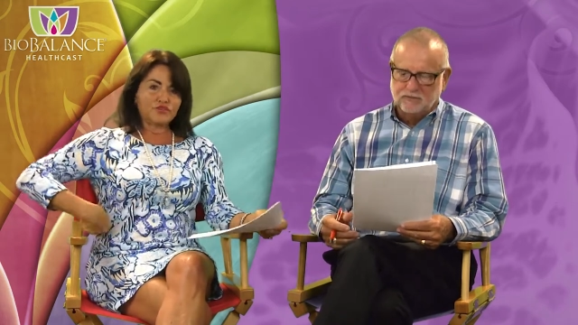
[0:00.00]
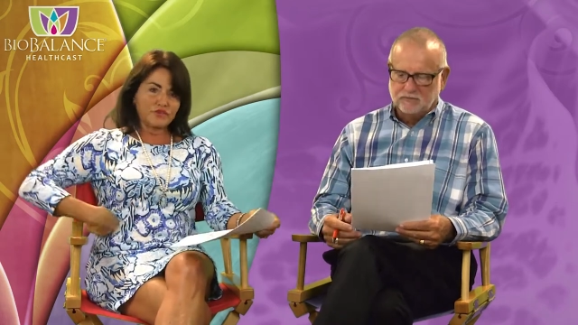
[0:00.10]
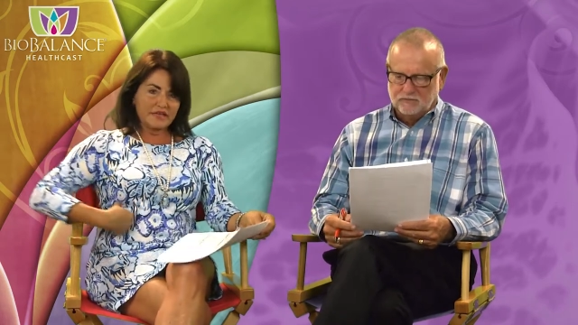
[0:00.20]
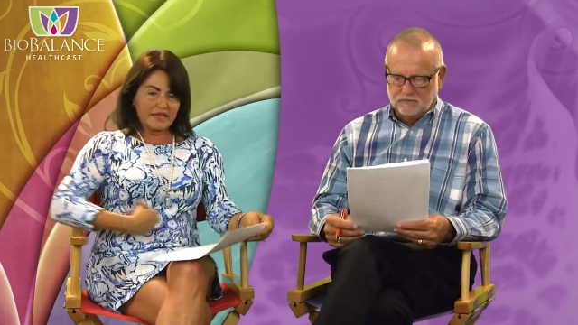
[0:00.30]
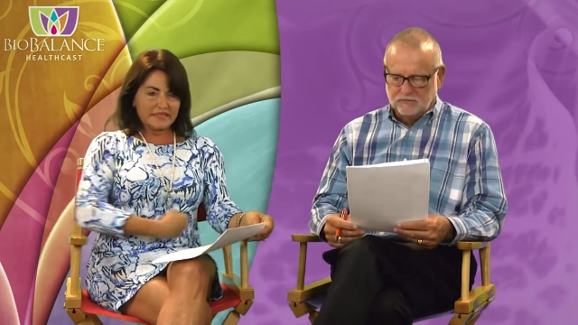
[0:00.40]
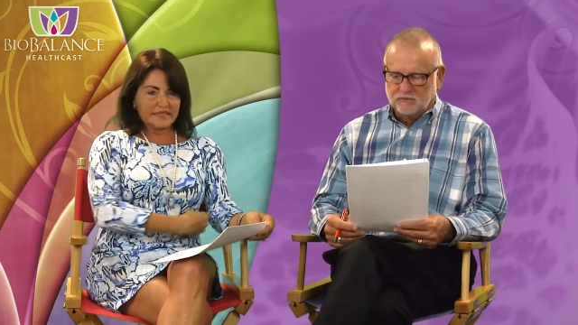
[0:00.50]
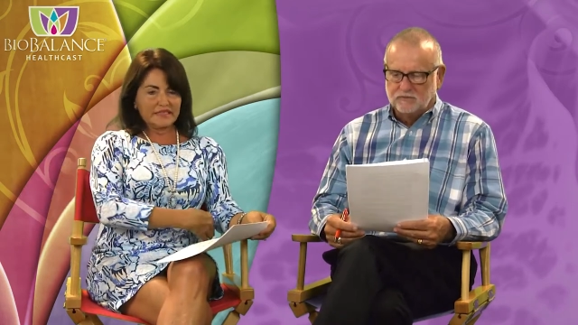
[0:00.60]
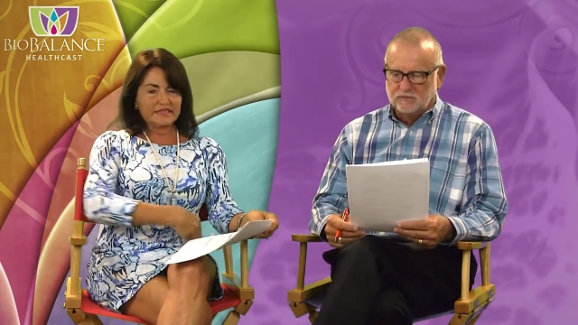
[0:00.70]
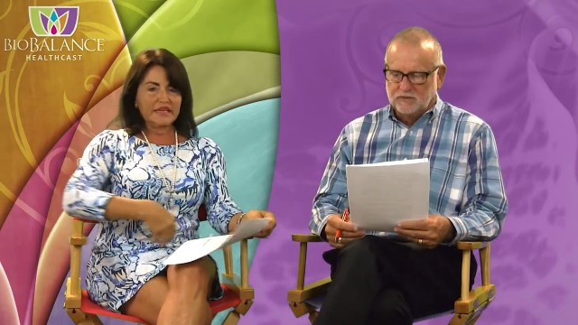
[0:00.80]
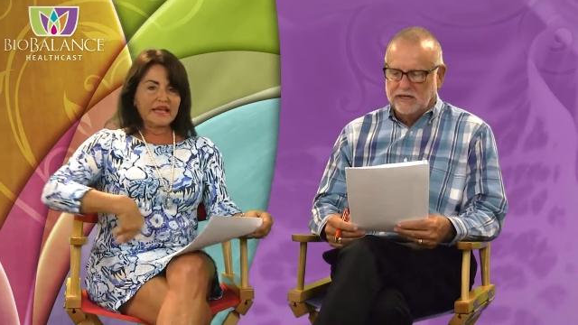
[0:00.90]
Speaker 1: your
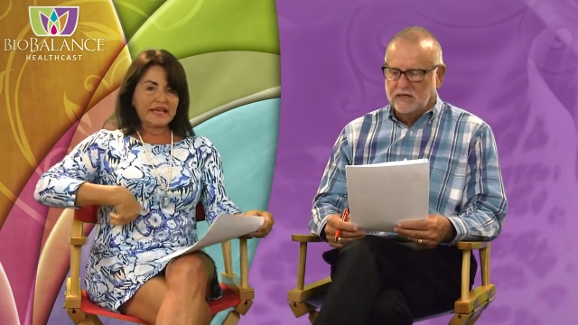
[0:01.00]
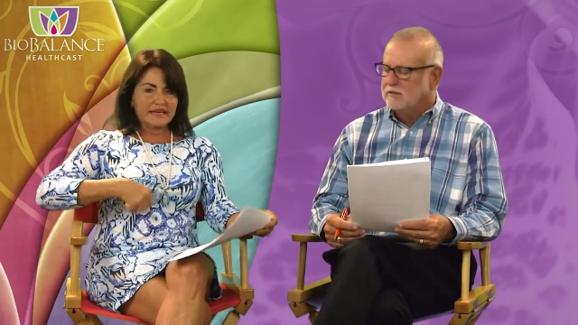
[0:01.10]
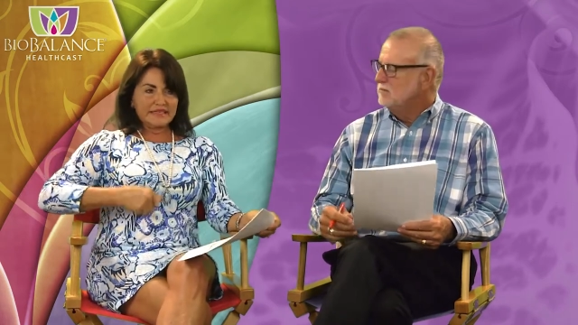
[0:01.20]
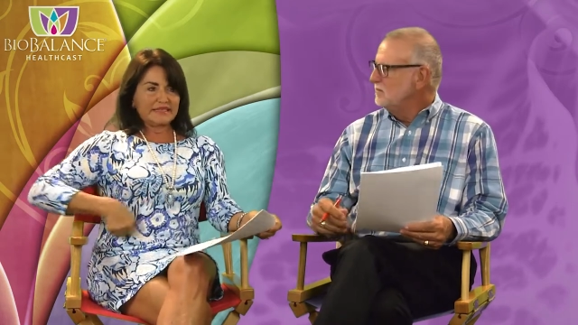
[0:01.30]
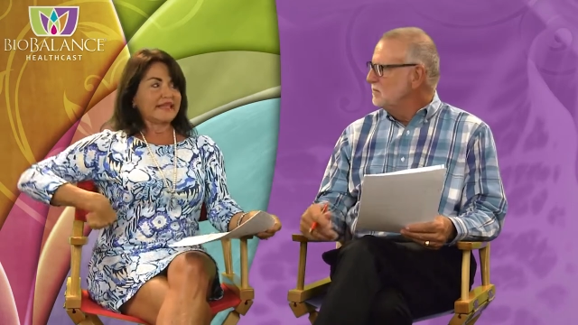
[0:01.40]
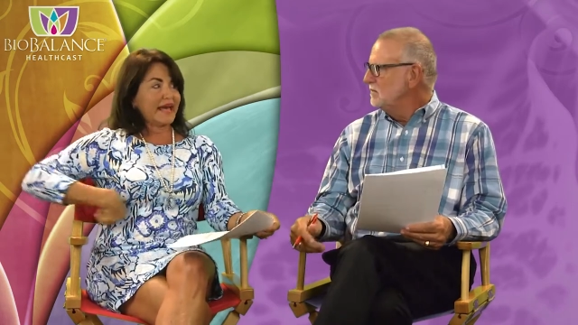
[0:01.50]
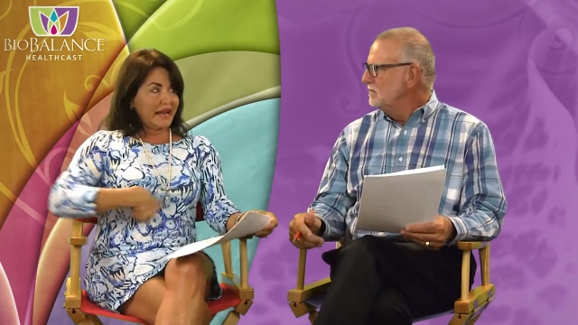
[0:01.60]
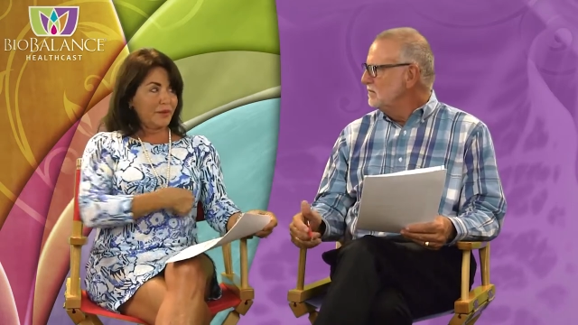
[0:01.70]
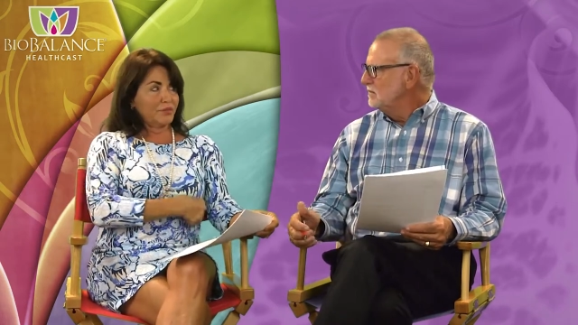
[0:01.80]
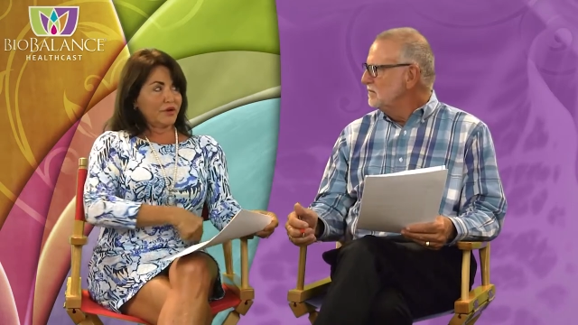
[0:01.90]
intestines yeah. and it's that
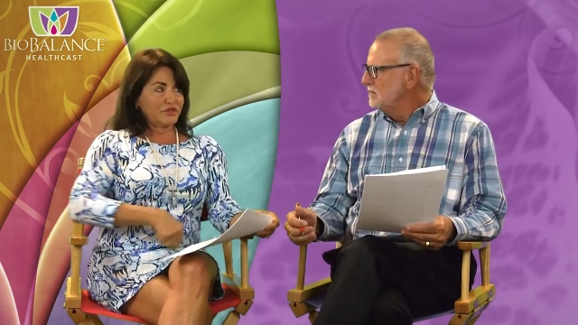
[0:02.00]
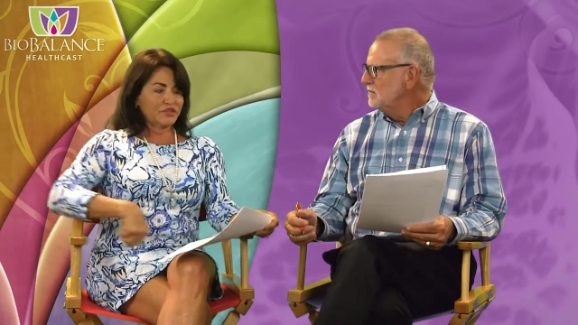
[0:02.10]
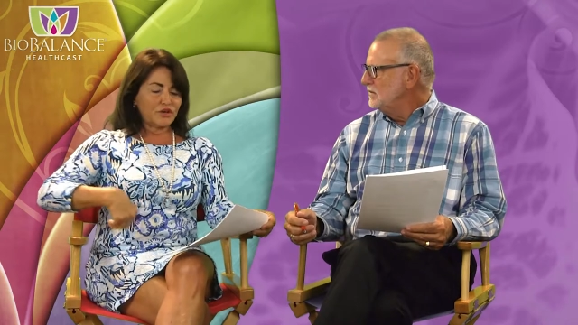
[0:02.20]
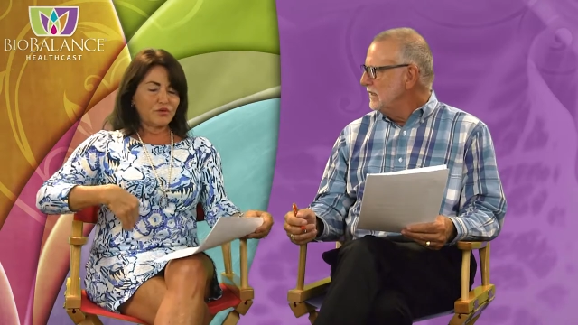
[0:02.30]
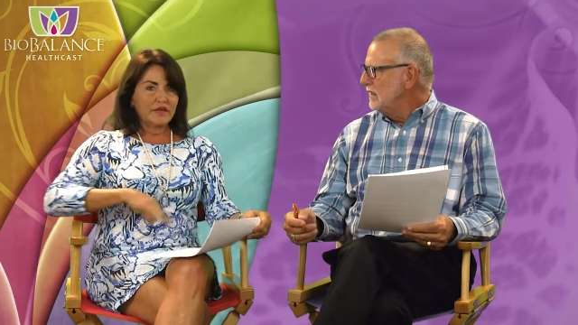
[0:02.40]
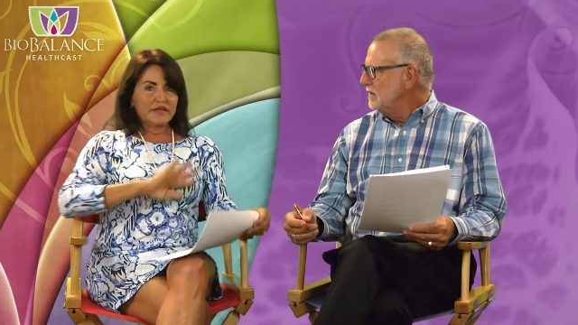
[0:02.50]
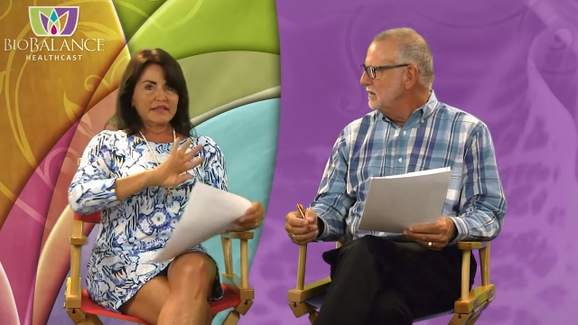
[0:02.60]
apron so yeah.